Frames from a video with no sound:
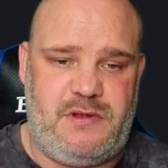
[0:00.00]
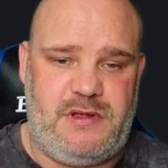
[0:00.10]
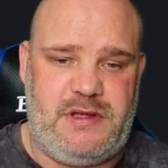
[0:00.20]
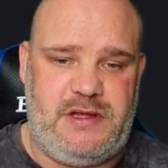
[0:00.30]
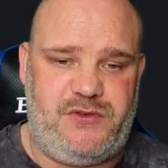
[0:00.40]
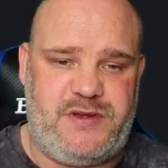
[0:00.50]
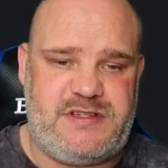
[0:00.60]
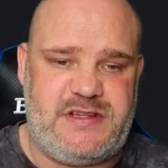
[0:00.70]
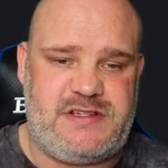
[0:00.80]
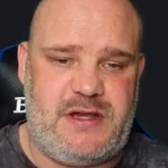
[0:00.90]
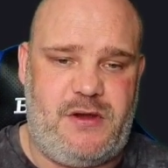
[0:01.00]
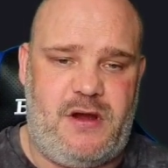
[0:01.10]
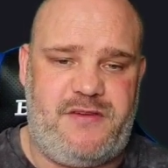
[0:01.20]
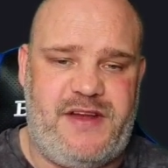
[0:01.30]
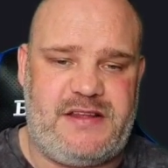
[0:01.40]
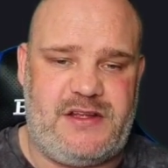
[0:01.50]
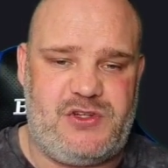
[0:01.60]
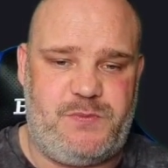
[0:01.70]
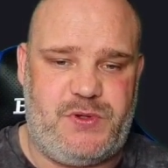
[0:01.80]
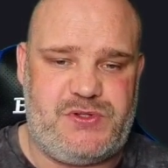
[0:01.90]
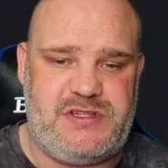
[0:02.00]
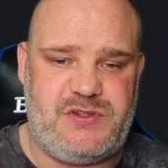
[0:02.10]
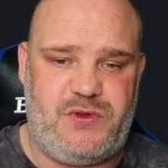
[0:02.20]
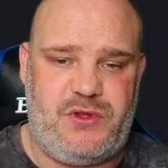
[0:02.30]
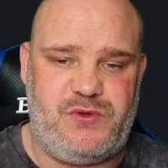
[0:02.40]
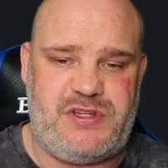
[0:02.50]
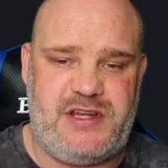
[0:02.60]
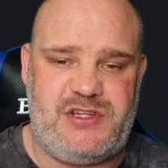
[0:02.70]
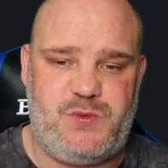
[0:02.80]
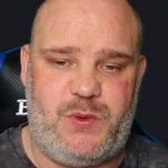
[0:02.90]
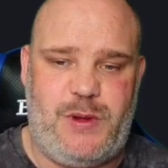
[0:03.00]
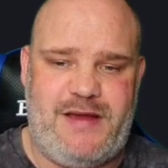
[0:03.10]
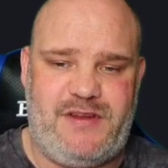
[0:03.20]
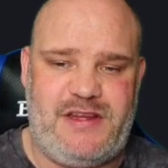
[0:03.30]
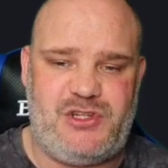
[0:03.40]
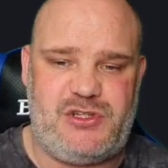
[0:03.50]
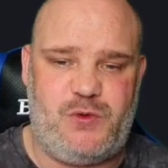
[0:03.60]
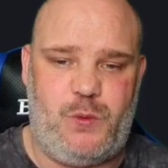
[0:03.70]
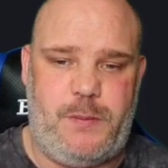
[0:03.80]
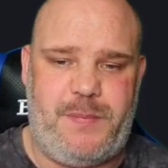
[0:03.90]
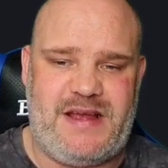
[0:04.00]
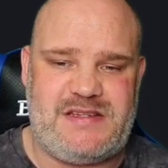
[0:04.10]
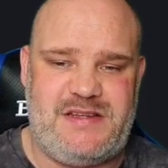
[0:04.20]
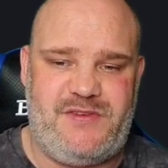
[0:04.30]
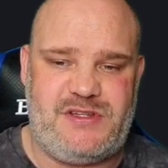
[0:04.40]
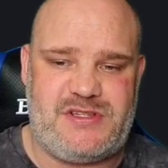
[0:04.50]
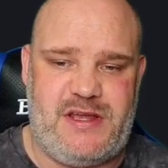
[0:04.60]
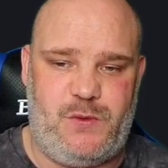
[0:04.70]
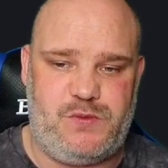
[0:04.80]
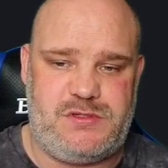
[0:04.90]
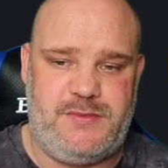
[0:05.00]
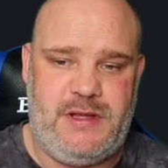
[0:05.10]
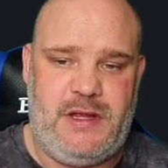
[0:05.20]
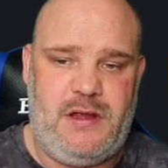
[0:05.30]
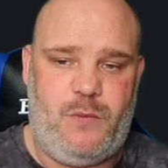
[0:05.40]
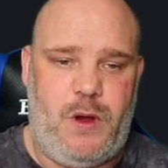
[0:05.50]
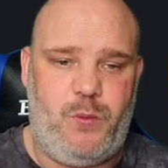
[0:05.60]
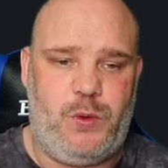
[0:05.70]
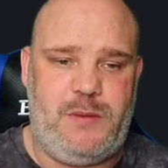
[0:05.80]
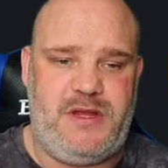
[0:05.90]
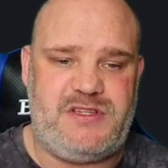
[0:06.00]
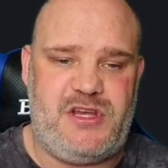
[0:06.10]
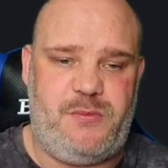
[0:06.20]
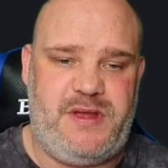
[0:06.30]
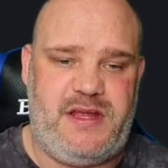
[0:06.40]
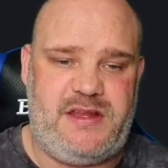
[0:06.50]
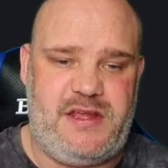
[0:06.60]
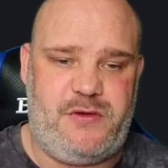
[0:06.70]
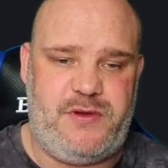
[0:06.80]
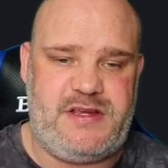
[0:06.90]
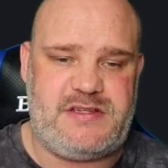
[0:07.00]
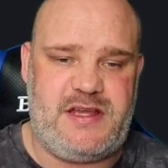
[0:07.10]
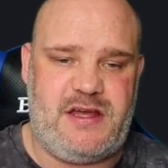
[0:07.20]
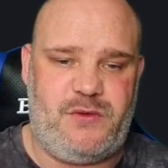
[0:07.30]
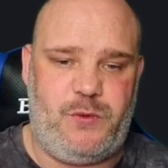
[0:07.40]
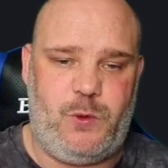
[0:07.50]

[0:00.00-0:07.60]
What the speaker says: interesting. So artifact dungeon bosses on new stages will have additional passive skills. One will limit turn meter decrease, the other will